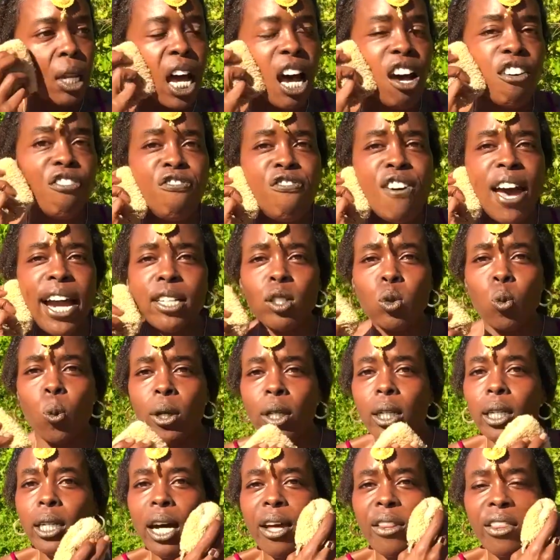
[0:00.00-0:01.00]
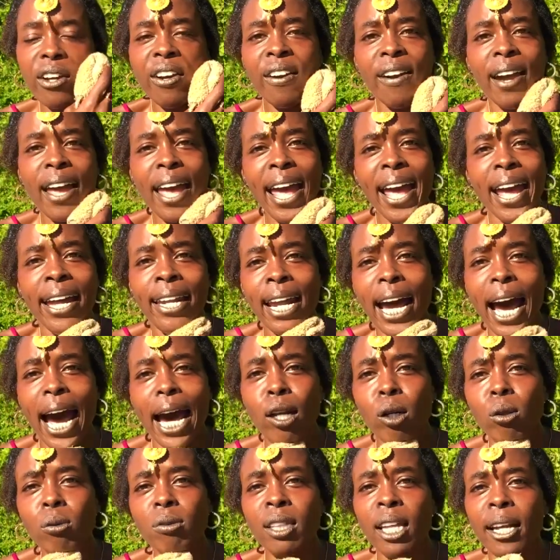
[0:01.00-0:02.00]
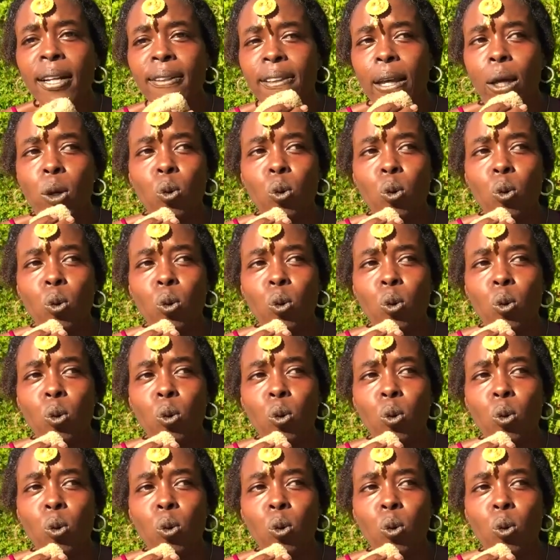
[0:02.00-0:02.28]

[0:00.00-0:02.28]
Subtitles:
affect one another. And I don't think